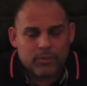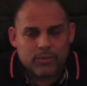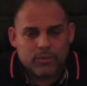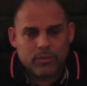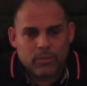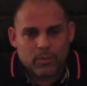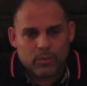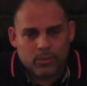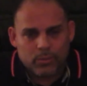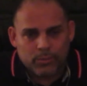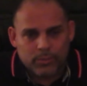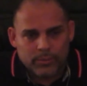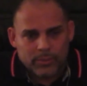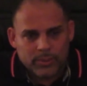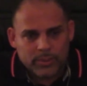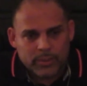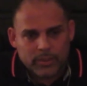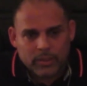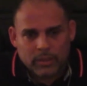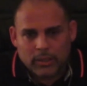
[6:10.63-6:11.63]
So,
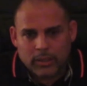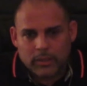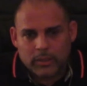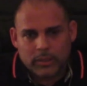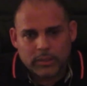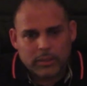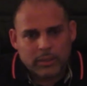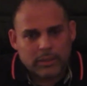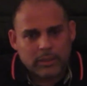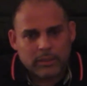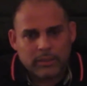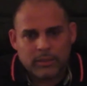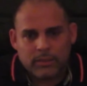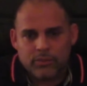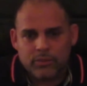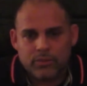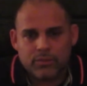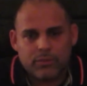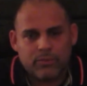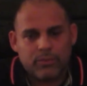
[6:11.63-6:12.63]

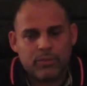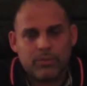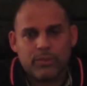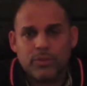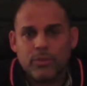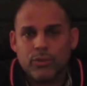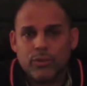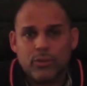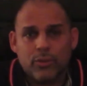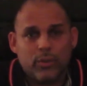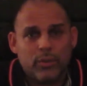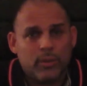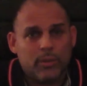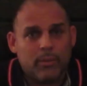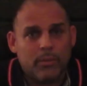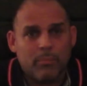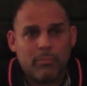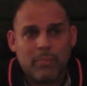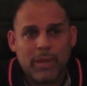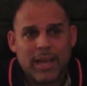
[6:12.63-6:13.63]
just
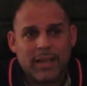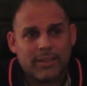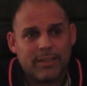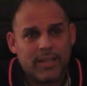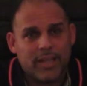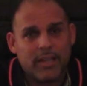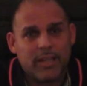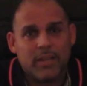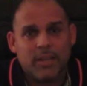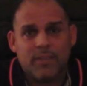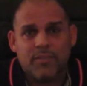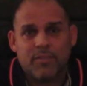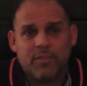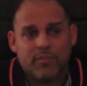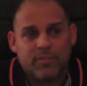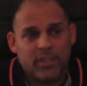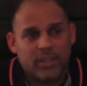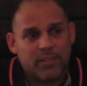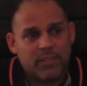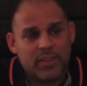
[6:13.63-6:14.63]
back then,
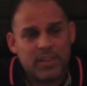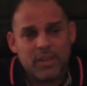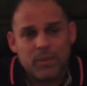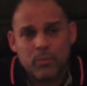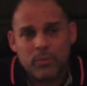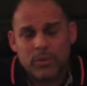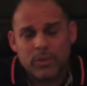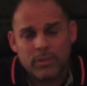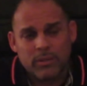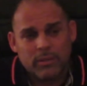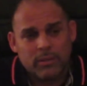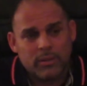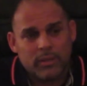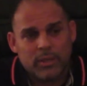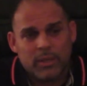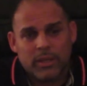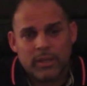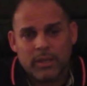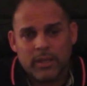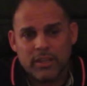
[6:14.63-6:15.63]
if anyone
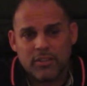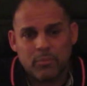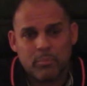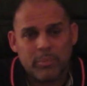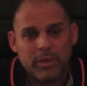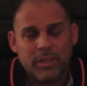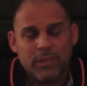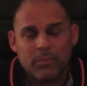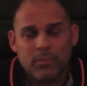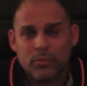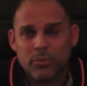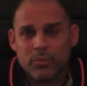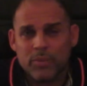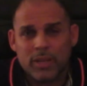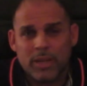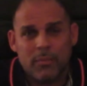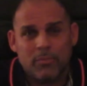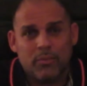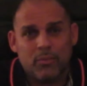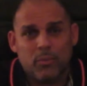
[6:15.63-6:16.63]
has beat him 2
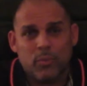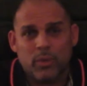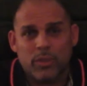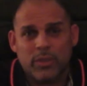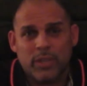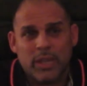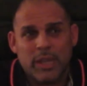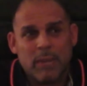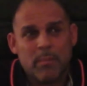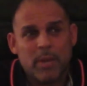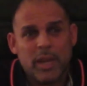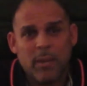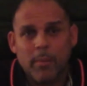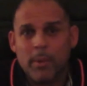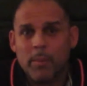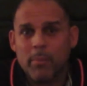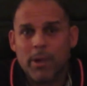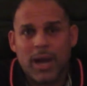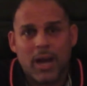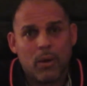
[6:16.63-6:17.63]
times in one day,
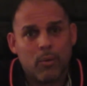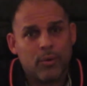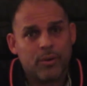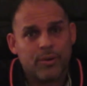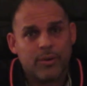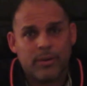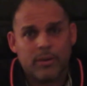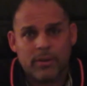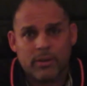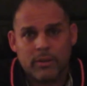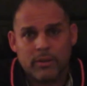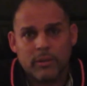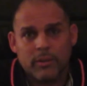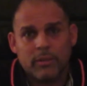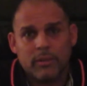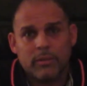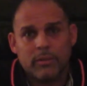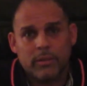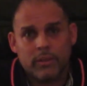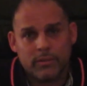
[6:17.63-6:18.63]
maybe Power.
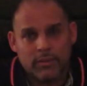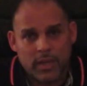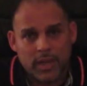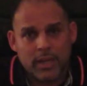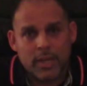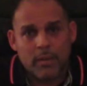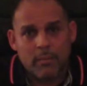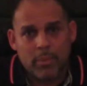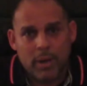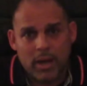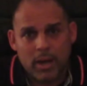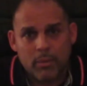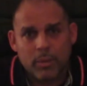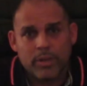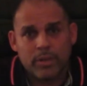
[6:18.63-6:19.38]
This guy named Power.